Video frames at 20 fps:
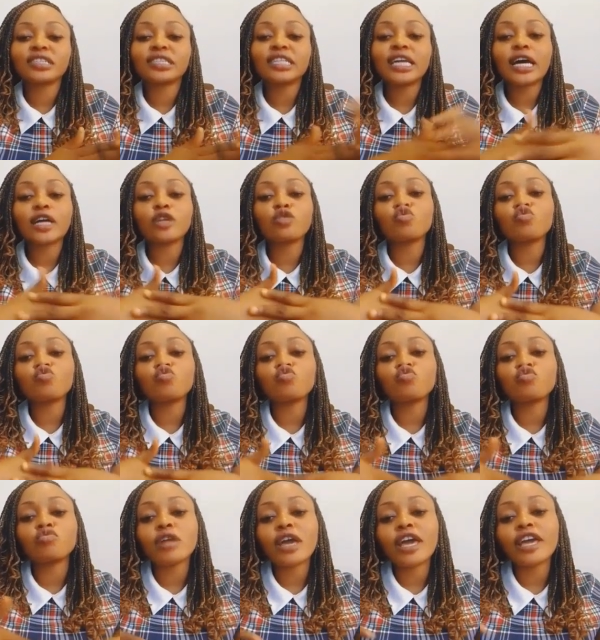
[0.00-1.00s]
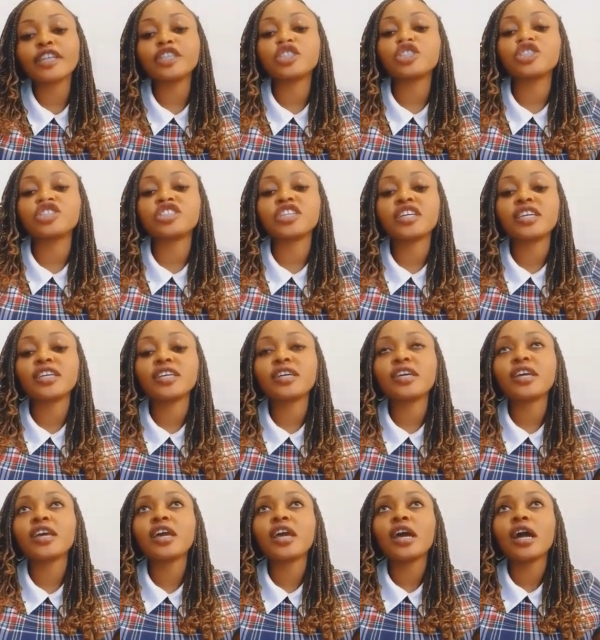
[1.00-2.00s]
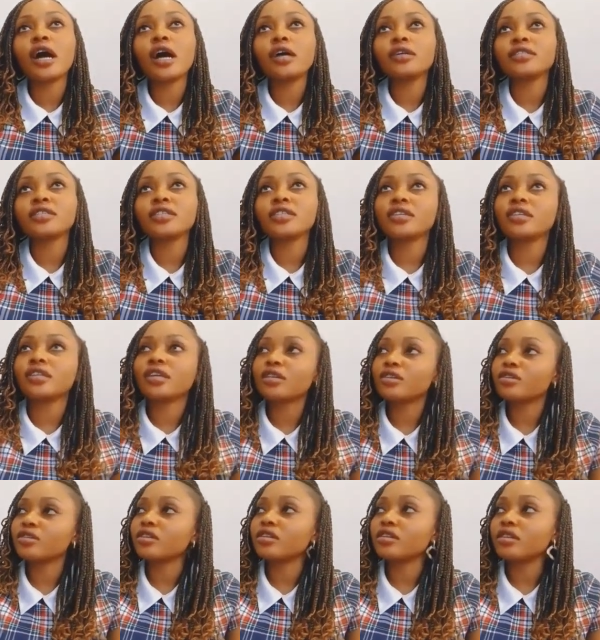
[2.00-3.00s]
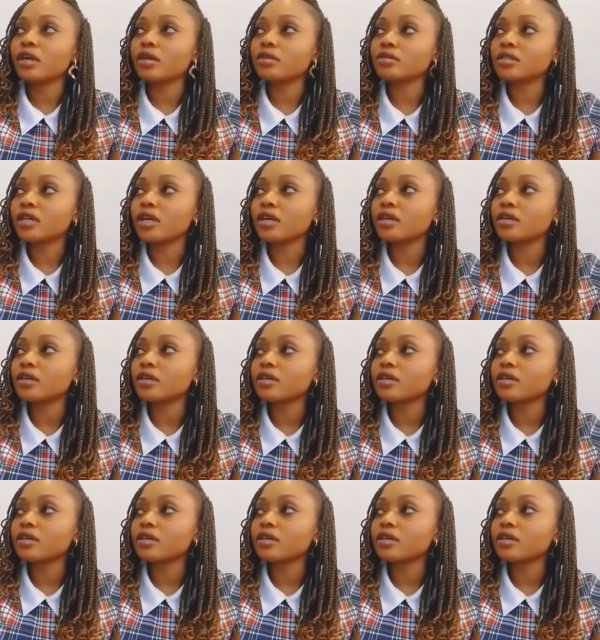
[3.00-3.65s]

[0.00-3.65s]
Dalu, Eshe. How did they say thank you in Hausa?